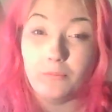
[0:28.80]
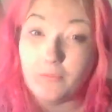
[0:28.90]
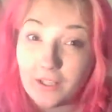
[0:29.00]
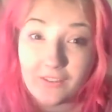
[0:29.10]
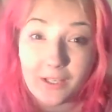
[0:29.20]

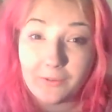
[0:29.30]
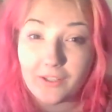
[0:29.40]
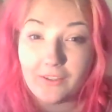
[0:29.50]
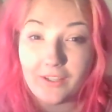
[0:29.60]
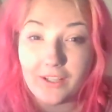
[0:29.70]
9 times
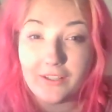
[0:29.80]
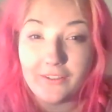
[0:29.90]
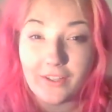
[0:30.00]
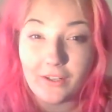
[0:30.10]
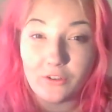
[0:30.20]
out of 10 they
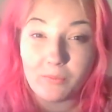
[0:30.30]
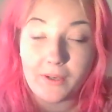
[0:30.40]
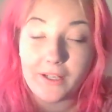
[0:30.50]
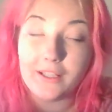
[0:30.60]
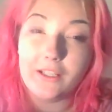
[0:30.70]
say out of
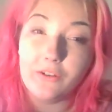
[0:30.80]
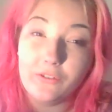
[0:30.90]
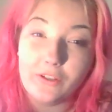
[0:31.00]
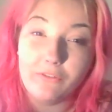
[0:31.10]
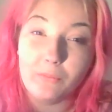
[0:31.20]
spite and then use
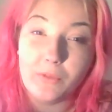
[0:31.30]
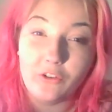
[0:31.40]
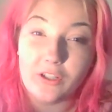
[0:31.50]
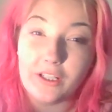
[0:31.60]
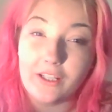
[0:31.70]
the
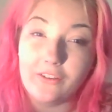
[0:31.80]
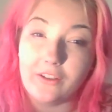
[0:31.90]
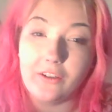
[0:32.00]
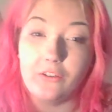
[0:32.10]
information against you.